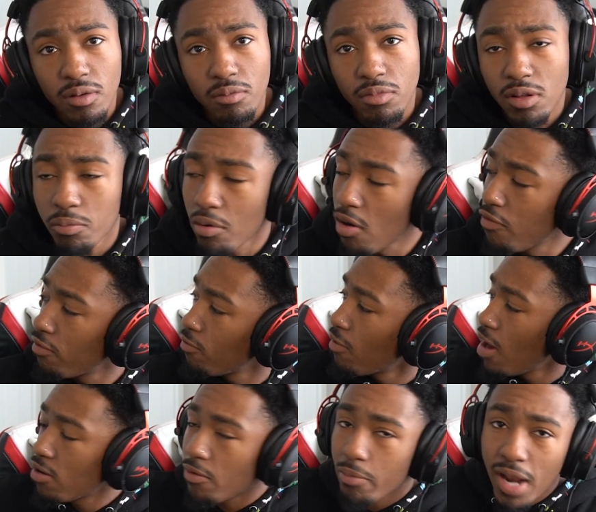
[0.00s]
Little bro from
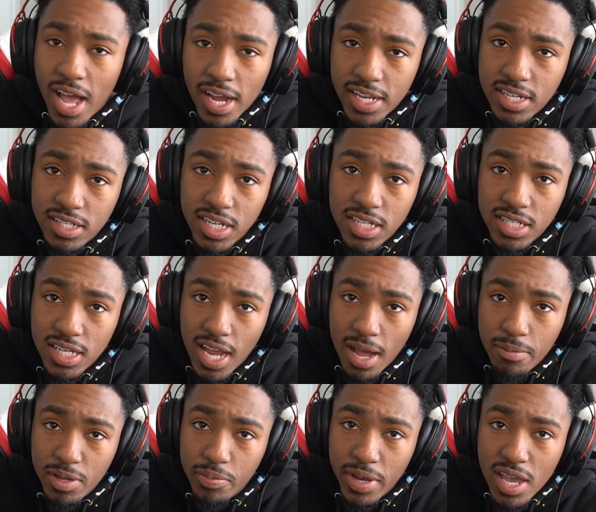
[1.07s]
around the block, he said, shit, y'all
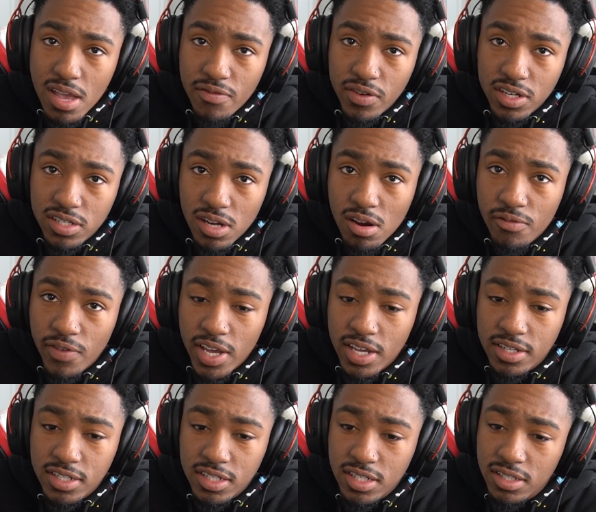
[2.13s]
be paying for the surveys
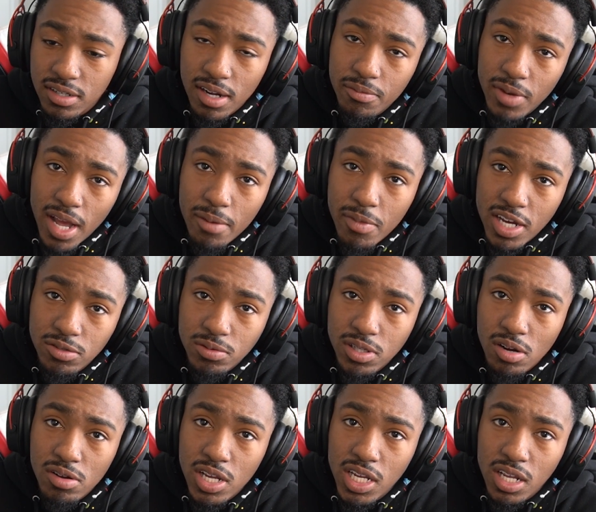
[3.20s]
and shit. So I'm like, I might as well go
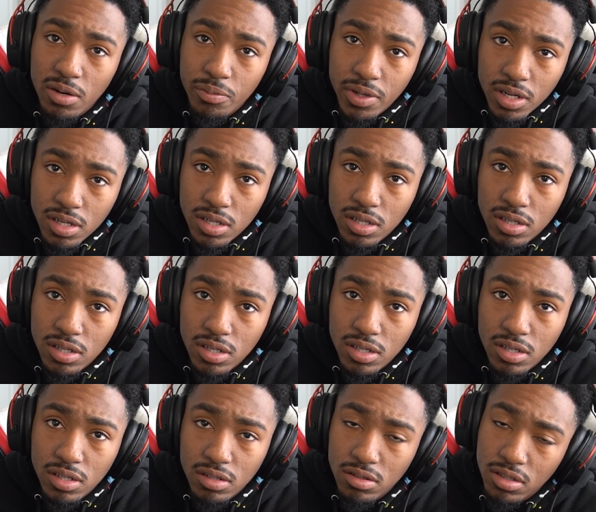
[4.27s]
ahead and get a buck.
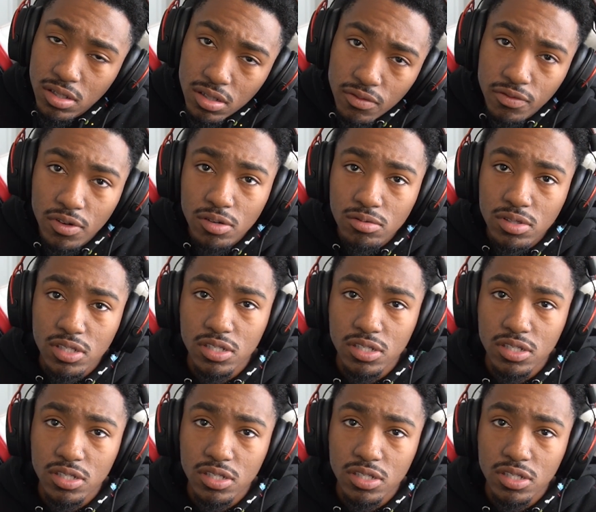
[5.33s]
Fuck with